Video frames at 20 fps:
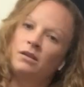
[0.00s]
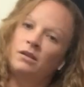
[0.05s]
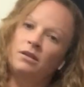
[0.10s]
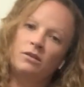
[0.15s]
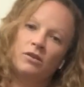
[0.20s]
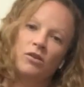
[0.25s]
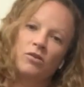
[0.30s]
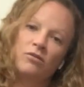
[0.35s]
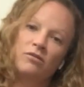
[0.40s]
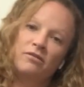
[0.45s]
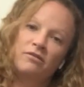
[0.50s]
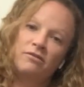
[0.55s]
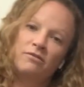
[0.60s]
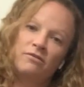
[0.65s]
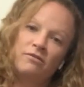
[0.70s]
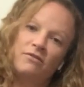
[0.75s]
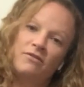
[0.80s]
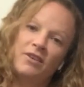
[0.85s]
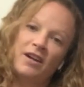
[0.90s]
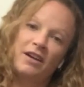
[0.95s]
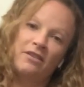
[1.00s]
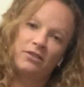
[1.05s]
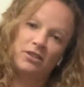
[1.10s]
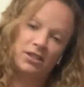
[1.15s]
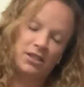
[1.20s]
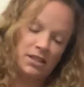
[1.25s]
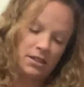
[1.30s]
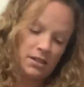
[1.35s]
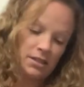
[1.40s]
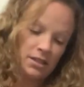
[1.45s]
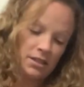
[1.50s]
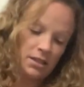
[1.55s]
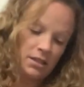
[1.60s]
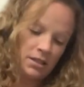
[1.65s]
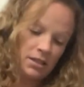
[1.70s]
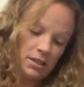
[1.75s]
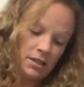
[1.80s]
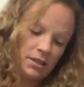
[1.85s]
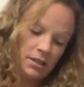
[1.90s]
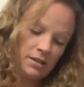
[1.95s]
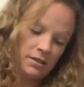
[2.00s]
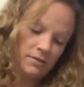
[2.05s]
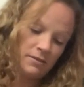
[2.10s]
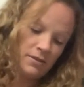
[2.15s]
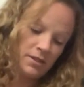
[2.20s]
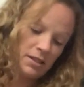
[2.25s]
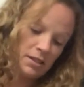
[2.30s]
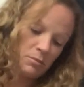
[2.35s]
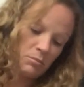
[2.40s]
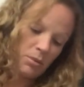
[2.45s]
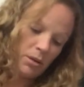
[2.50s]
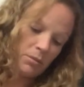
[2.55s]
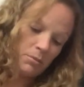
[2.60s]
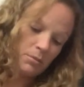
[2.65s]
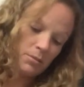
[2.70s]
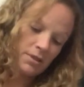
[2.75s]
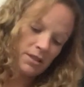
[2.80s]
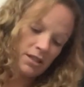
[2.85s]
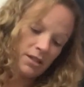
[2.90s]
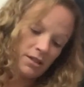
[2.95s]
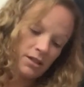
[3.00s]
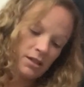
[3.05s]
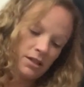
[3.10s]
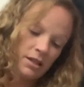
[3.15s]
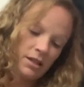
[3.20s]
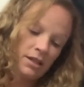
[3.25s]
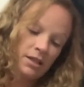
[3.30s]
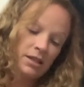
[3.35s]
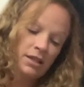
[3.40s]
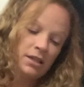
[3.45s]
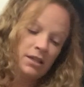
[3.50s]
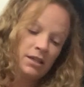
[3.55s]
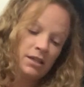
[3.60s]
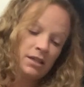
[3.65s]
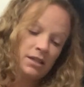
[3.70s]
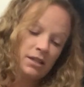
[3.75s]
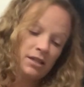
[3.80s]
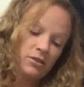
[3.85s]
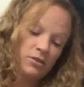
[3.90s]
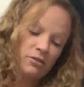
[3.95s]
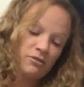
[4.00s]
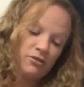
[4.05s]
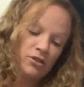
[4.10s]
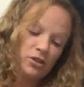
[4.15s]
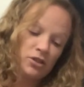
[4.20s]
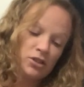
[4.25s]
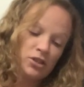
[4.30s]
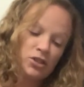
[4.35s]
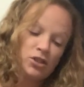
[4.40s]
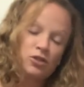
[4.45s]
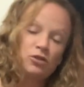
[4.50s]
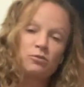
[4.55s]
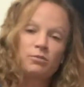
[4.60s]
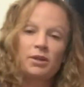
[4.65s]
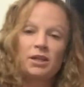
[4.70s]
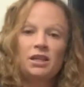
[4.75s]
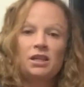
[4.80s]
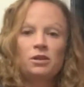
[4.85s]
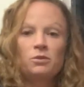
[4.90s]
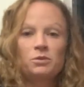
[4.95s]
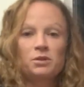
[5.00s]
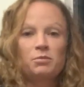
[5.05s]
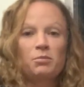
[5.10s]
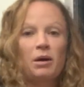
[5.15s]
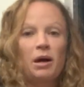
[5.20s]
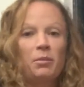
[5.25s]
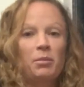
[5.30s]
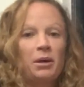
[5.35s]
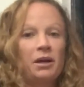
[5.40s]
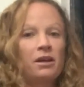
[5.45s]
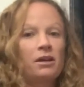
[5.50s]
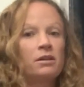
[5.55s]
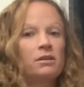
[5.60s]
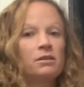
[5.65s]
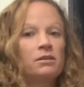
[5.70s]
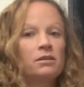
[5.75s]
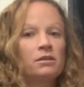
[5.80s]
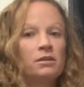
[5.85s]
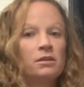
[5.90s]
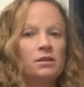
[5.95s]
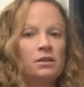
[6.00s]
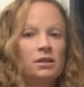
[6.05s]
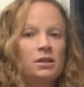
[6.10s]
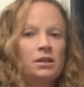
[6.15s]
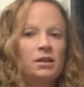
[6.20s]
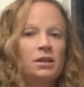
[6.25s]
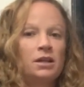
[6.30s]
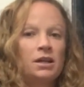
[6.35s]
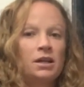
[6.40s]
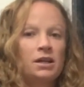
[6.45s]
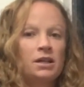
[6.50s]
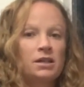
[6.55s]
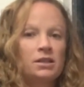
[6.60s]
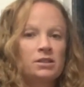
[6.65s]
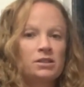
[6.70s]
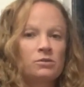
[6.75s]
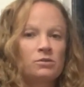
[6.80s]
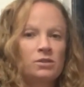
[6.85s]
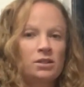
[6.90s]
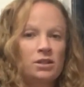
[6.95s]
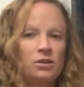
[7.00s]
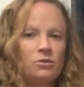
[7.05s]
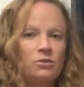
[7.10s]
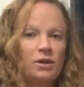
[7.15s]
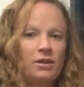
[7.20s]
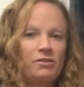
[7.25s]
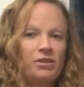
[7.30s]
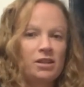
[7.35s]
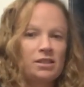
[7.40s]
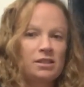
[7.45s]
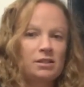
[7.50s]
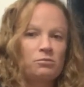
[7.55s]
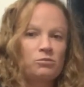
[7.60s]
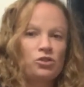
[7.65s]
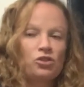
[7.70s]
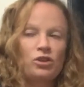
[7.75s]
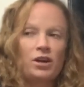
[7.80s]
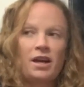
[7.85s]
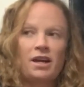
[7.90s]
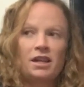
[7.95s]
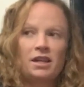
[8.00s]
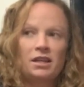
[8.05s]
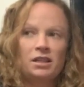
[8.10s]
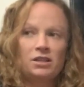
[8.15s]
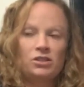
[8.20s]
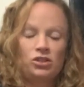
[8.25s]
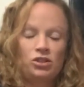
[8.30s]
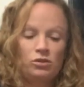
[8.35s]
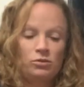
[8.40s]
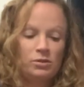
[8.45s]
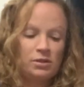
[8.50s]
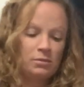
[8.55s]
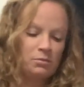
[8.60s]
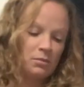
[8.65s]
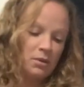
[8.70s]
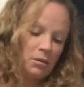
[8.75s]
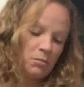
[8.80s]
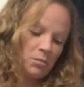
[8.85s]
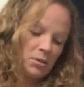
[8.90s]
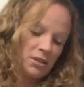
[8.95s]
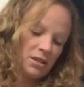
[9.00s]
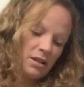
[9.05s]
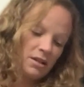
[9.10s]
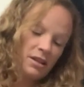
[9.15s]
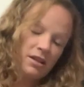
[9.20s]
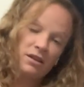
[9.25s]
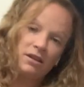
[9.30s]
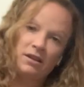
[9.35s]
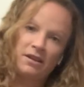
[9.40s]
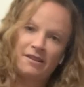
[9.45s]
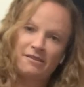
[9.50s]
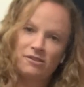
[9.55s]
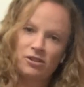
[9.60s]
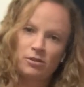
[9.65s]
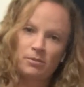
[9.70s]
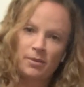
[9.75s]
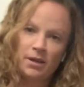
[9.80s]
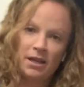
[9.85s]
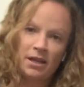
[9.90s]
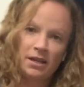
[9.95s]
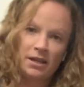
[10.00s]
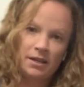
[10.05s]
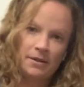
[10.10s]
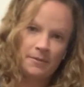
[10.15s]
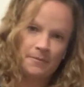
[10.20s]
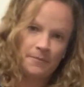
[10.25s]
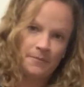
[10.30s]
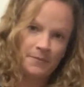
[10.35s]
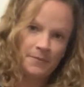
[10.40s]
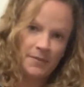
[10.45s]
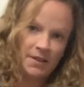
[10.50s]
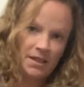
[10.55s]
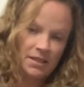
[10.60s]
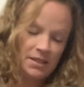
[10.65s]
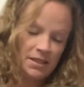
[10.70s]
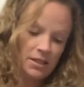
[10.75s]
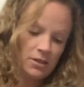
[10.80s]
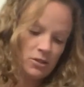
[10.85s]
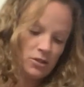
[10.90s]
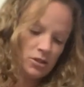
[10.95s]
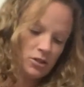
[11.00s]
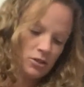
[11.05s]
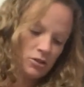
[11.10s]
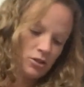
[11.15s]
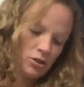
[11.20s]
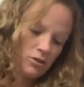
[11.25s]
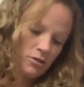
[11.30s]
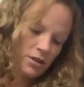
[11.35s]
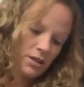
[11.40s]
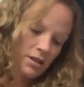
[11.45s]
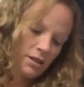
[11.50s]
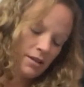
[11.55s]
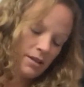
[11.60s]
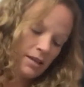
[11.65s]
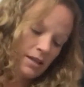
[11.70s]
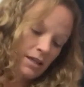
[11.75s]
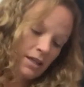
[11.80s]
don't know, 5 or 6 of these pumps here. Now the first 2, my knee was popping. So I know I've got some tracking issues in my patella after my ACL surgery.